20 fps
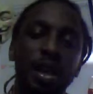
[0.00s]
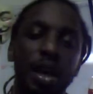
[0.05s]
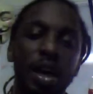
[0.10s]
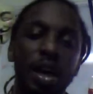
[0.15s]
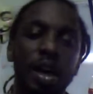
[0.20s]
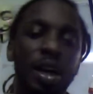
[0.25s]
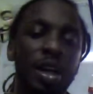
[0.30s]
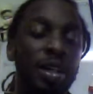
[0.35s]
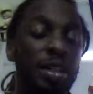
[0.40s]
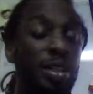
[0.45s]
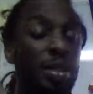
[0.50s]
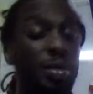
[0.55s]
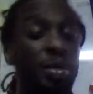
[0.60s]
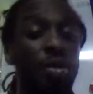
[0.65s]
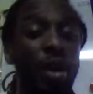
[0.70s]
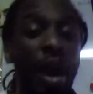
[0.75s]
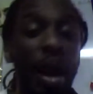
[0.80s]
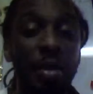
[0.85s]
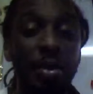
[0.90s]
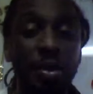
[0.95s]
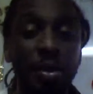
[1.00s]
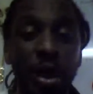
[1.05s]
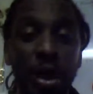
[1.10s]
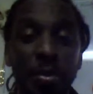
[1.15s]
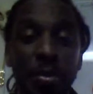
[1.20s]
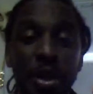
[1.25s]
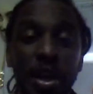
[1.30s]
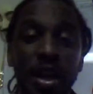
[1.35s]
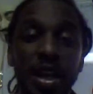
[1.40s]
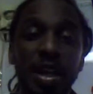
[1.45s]
uh, subscribe to my
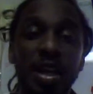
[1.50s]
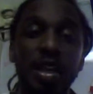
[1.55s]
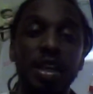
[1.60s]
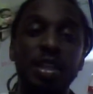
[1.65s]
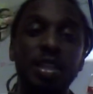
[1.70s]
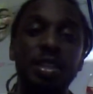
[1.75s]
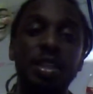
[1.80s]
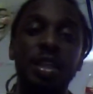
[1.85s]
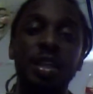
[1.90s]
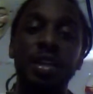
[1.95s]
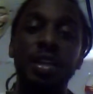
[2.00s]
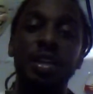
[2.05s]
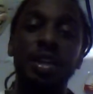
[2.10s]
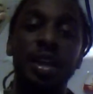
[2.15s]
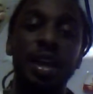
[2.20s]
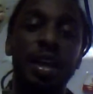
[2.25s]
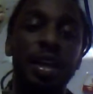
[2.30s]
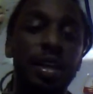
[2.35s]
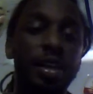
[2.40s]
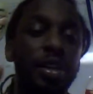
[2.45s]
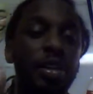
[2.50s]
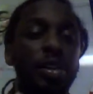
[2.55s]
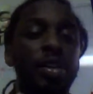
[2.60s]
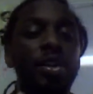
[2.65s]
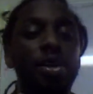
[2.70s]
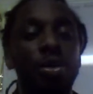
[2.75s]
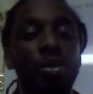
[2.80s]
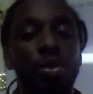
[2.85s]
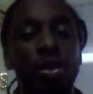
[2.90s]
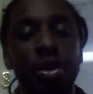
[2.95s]
page, and hey,
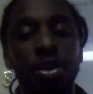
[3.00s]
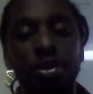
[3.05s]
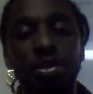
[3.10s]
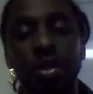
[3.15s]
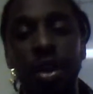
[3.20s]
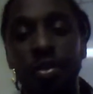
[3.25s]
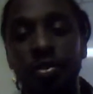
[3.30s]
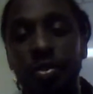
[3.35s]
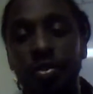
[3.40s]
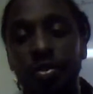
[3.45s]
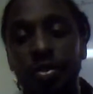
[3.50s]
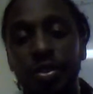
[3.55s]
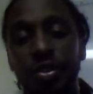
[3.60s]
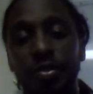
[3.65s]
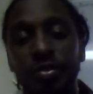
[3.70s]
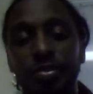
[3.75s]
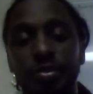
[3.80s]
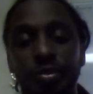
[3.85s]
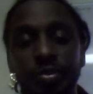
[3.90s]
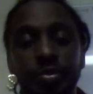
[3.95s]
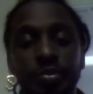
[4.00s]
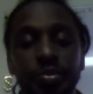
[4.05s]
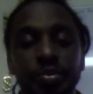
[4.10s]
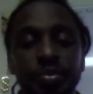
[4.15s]
what are you grateful for?